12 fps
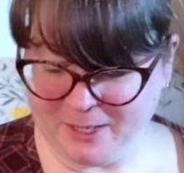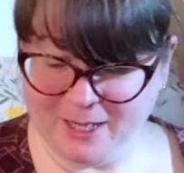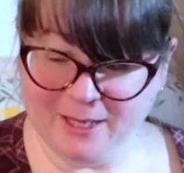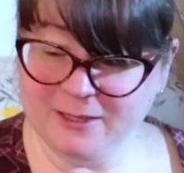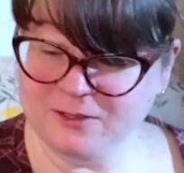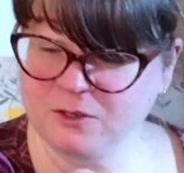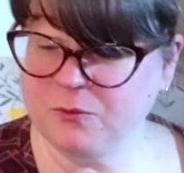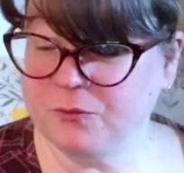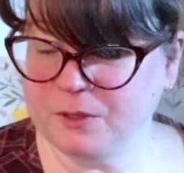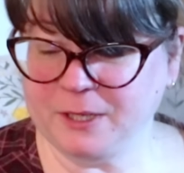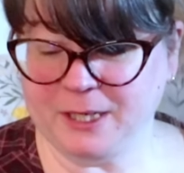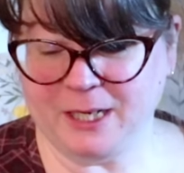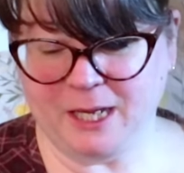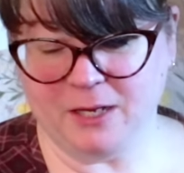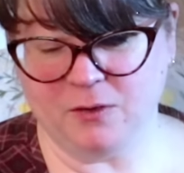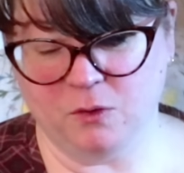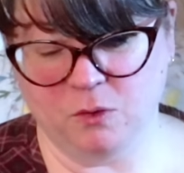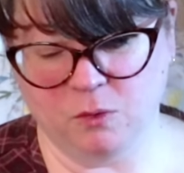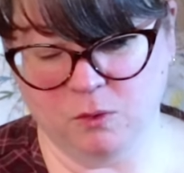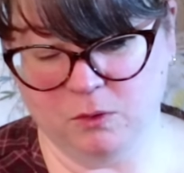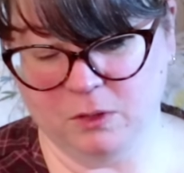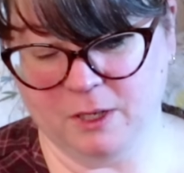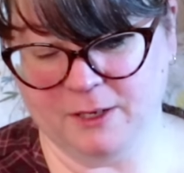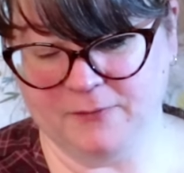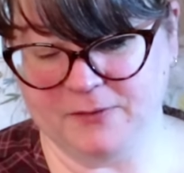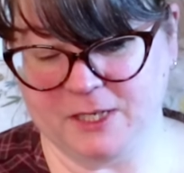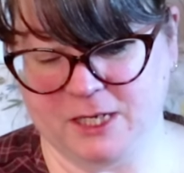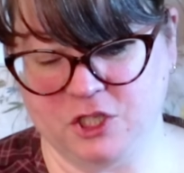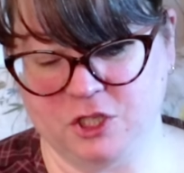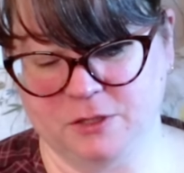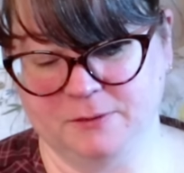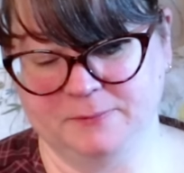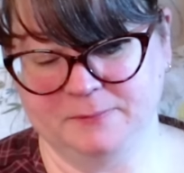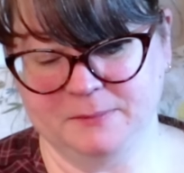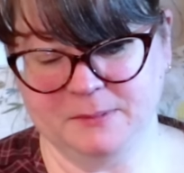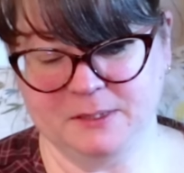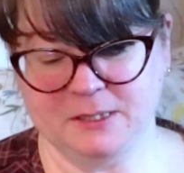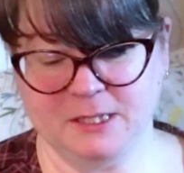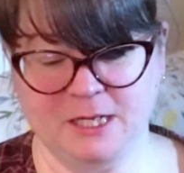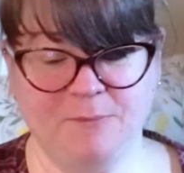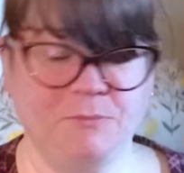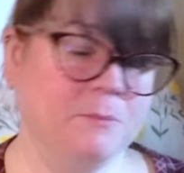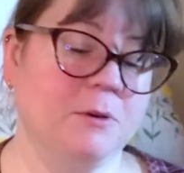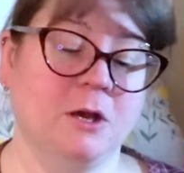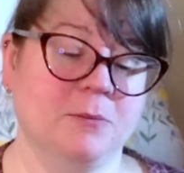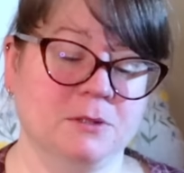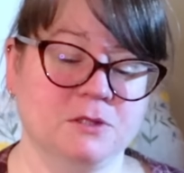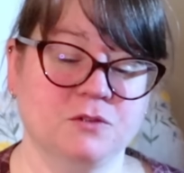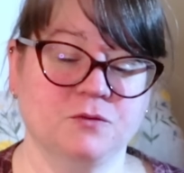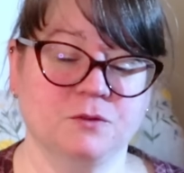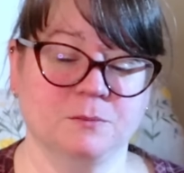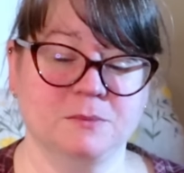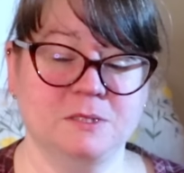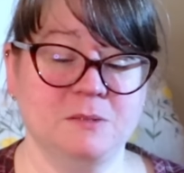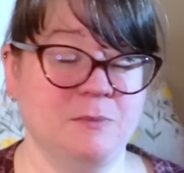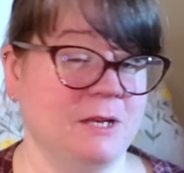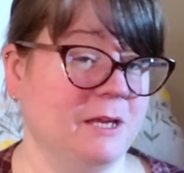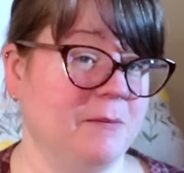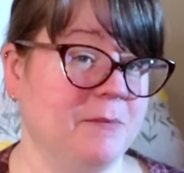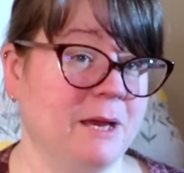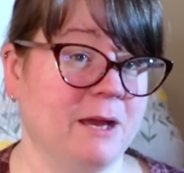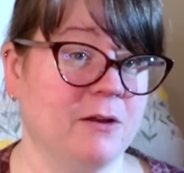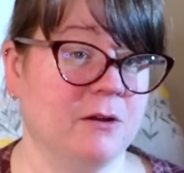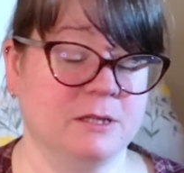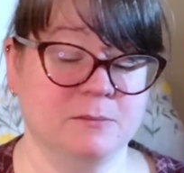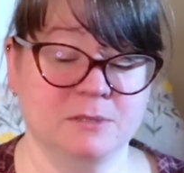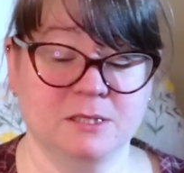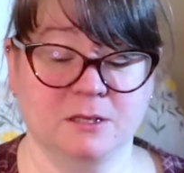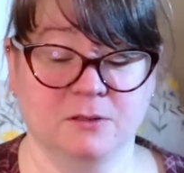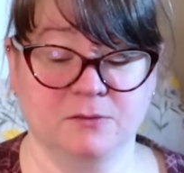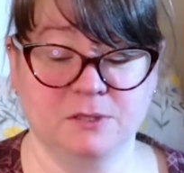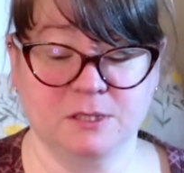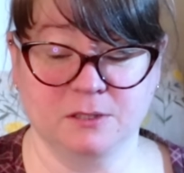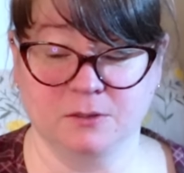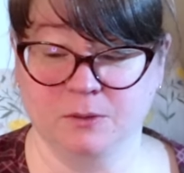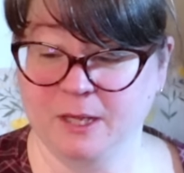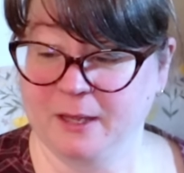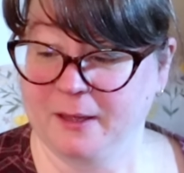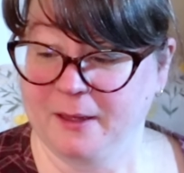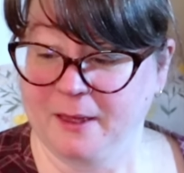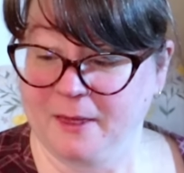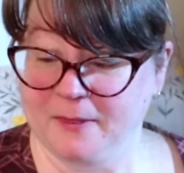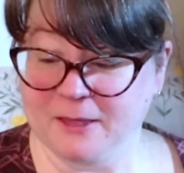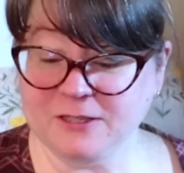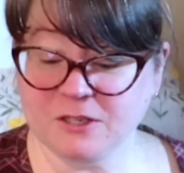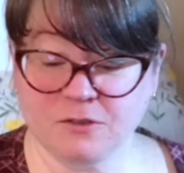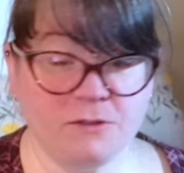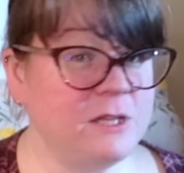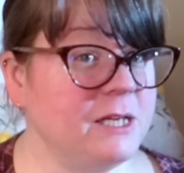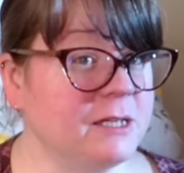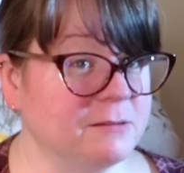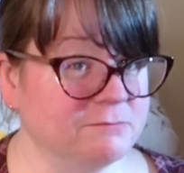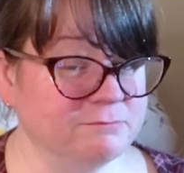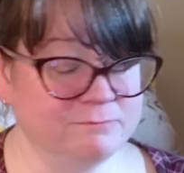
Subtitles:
And they don't really need a whole lot of tension to keep the bobbins from spinning back on themselves. So that's a good thing.